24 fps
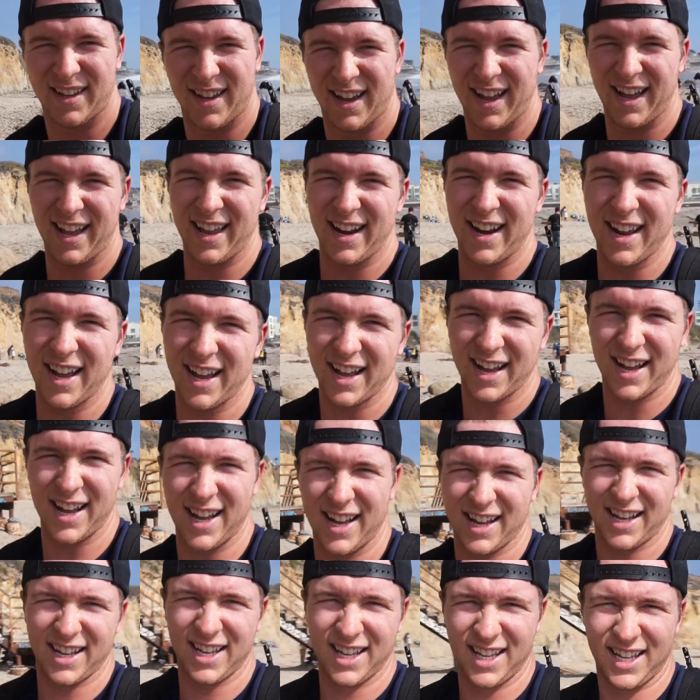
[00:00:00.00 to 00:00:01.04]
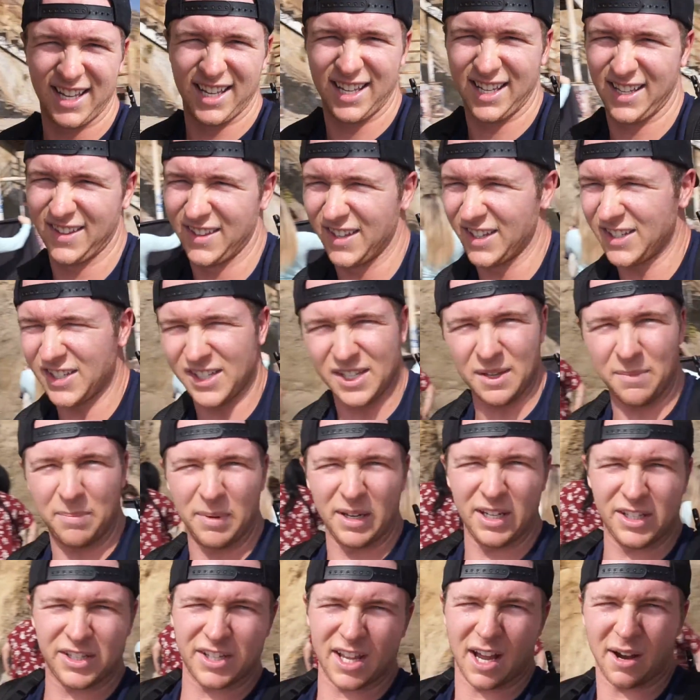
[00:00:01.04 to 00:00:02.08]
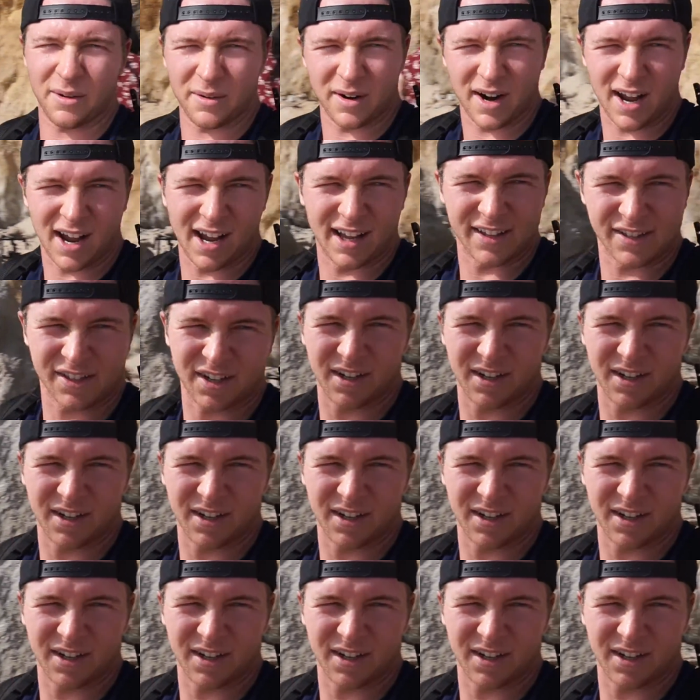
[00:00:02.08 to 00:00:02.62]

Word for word: And uh, this is the beach that we're at.